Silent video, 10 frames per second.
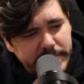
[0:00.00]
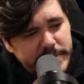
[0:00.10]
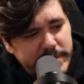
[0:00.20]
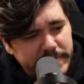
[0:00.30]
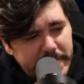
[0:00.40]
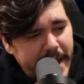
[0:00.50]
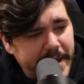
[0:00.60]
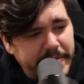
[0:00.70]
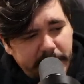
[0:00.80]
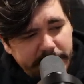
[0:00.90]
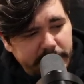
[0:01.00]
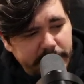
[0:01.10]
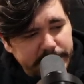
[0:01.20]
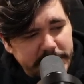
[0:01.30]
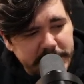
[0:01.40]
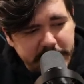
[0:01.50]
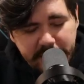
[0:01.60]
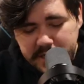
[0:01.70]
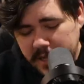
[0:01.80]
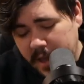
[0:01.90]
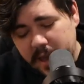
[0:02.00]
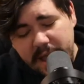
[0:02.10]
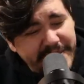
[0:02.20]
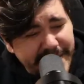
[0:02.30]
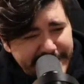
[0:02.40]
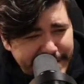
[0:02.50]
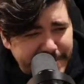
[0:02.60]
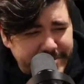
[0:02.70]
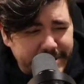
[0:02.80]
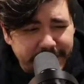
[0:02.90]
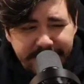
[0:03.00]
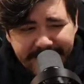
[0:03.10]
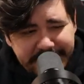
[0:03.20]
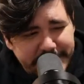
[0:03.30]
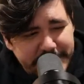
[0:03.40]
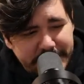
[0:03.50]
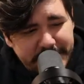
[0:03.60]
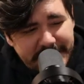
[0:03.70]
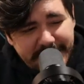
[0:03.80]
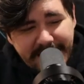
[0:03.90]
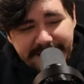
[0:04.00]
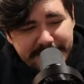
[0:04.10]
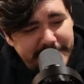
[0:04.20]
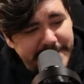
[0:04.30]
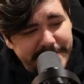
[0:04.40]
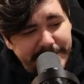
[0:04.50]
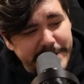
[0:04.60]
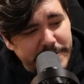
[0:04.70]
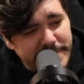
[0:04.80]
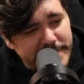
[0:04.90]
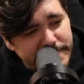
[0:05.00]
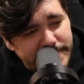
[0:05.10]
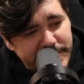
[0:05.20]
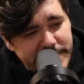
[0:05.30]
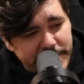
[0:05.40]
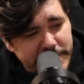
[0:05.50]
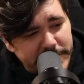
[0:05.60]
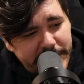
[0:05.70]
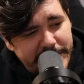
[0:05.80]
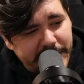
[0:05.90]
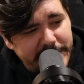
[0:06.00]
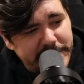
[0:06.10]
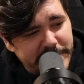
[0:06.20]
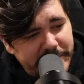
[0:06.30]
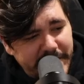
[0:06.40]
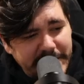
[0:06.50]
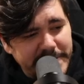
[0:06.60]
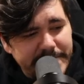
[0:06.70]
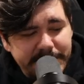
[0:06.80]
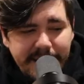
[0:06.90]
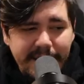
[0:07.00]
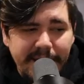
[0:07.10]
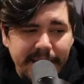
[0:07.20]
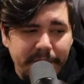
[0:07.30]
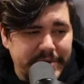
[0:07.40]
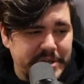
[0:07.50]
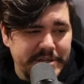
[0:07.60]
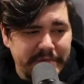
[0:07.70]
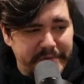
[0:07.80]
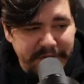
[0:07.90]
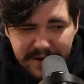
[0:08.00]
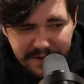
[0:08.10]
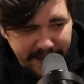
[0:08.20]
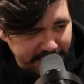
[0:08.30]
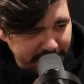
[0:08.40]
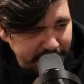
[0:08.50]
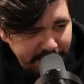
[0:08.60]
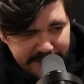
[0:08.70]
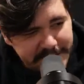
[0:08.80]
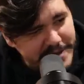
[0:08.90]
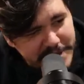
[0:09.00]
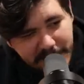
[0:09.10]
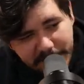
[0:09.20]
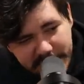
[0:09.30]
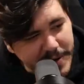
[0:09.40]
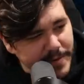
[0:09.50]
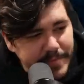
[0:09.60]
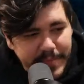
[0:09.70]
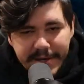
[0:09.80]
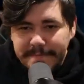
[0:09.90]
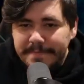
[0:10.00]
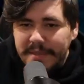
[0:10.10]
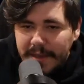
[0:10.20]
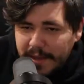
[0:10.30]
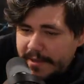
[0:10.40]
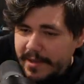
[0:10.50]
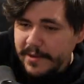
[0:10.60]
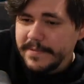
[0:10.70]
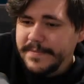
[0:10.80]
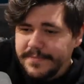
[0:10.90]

to put something back there, and they're up to 6, and then they take their turn and they actually choose not to resource, just so they dodge this effect, which doesn't feel like a good reason to skip a turn, but you know,